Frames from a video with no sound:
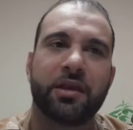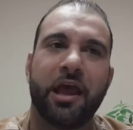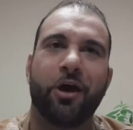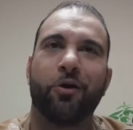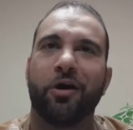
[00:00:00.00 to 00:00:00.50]

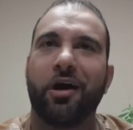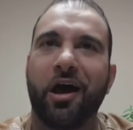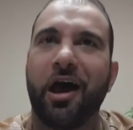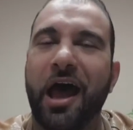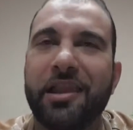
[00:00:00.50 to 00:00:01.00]
Now,
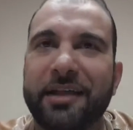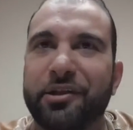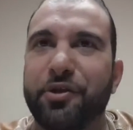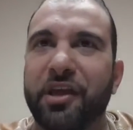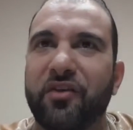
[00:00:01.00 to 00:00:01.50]
I like
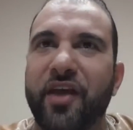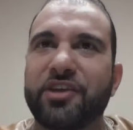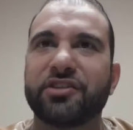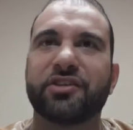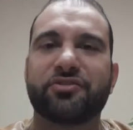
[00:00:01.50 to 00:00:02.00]
to think of
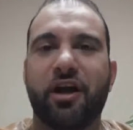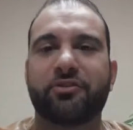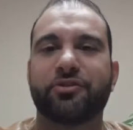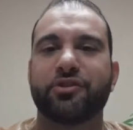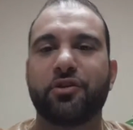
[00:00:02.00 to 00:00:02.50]
agents as
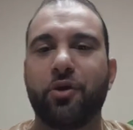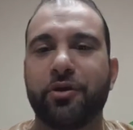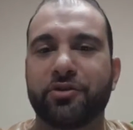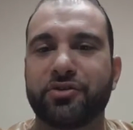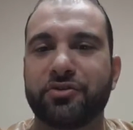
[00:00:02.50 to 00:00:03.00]
doctors and
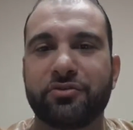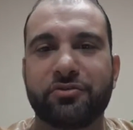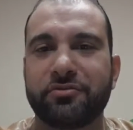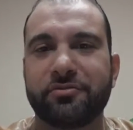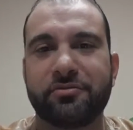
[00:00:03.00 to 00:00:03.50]
lawyers.
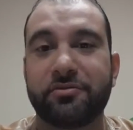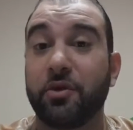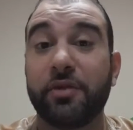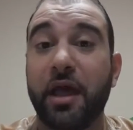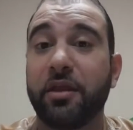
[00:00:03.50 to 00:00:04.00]

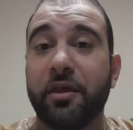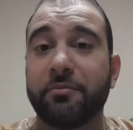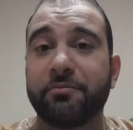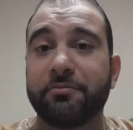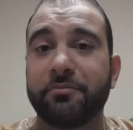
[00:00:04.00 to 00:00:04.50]
Don't lie to
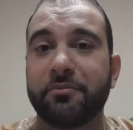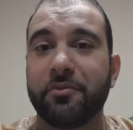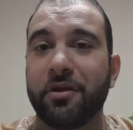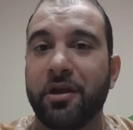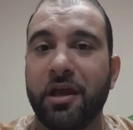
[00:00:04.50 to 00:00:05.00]
them,
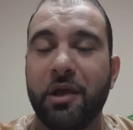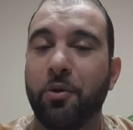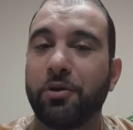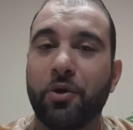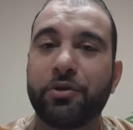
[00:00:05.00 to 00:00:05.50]
it
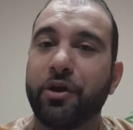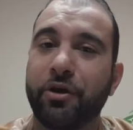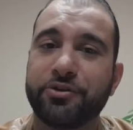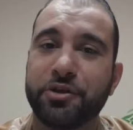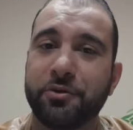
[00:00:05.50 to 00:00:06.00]
will only
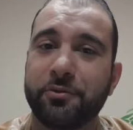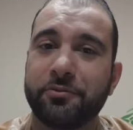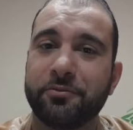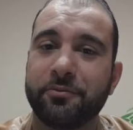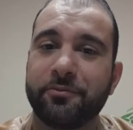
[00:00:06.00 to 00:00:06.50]
hurt you.
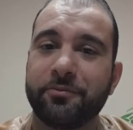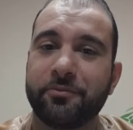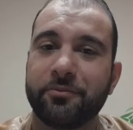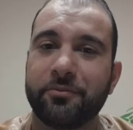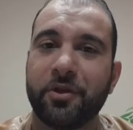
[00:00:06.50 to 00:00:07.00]

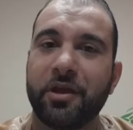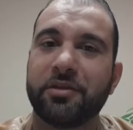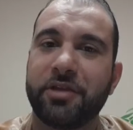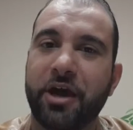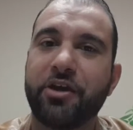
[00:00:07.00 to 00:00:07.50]

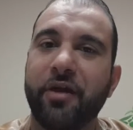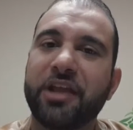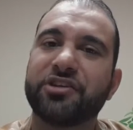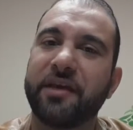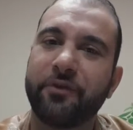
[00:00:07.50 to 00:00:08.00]
Tell your
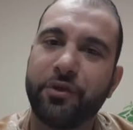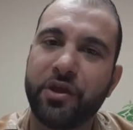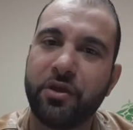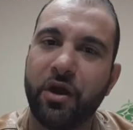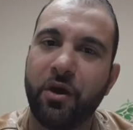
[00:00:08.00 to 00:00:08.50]
agent
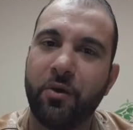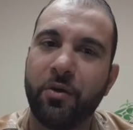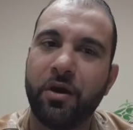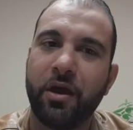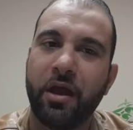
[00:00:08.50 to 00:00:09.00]
everything you
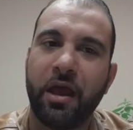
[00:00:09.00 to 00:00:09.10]
know